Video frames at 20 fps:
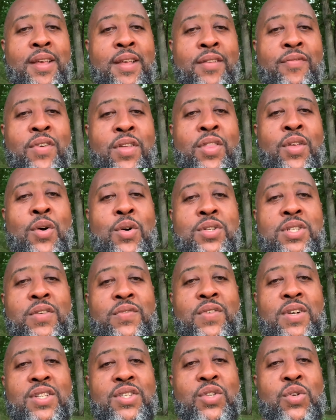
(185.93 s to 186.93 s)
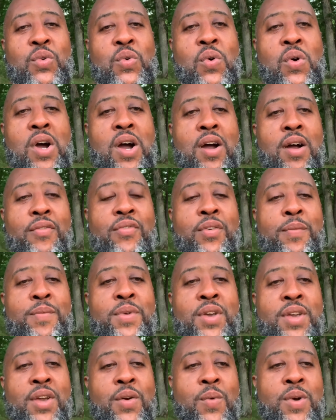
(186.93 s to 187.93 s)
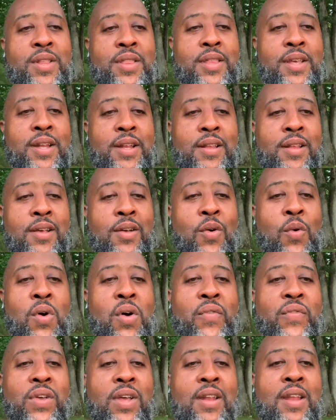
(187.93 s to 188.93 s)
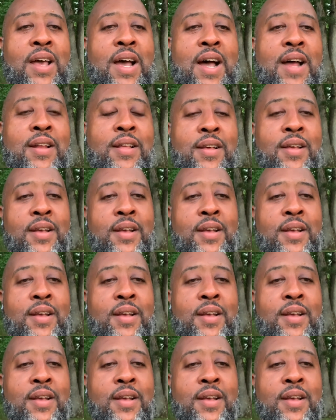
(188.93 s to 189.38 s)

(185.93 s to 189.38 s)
for those of us who are familiar with it, or if you're not,